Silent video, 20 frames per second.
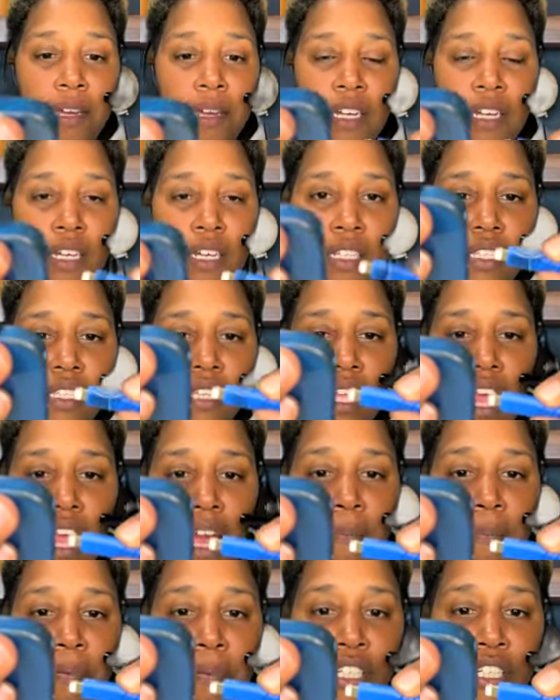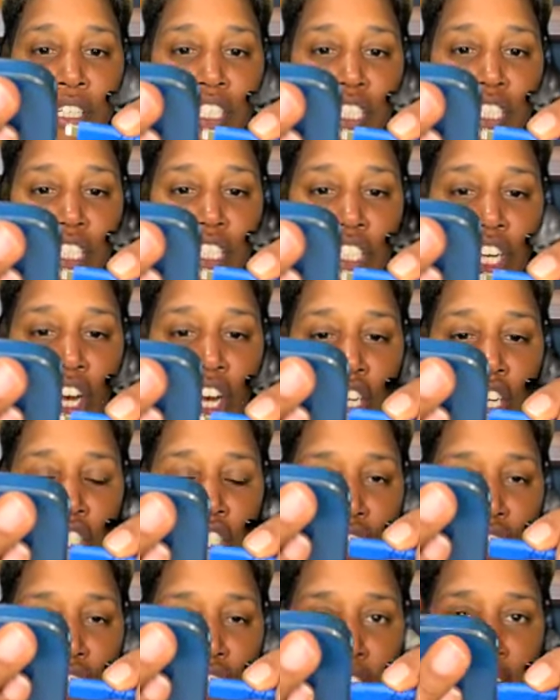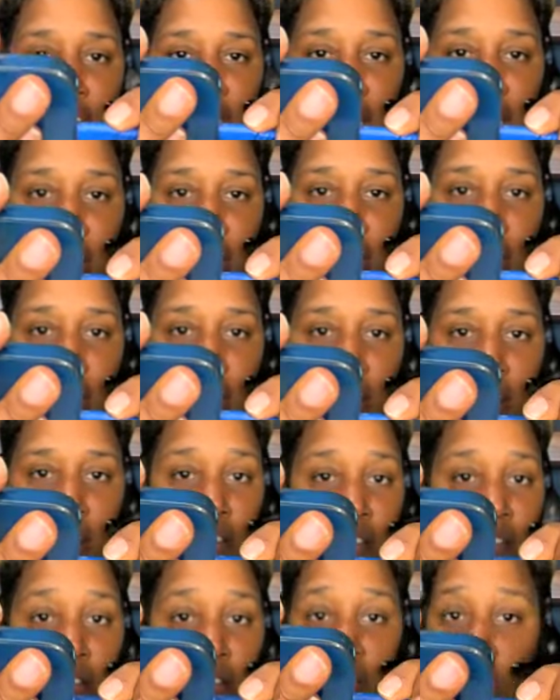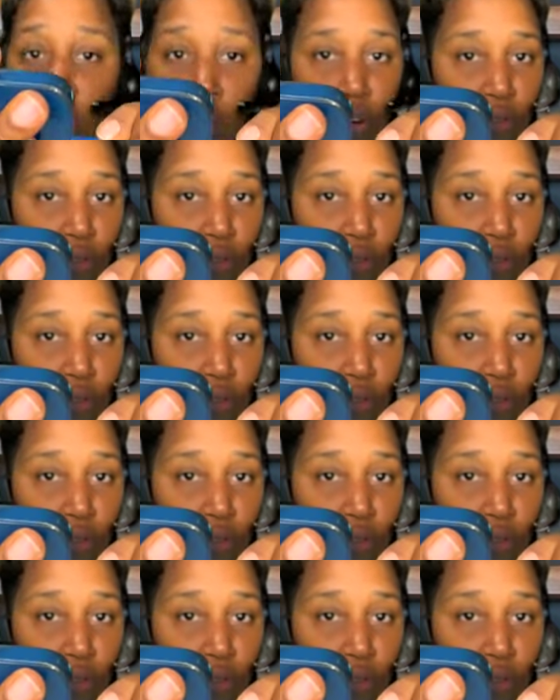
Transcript: until I push the charger in? No,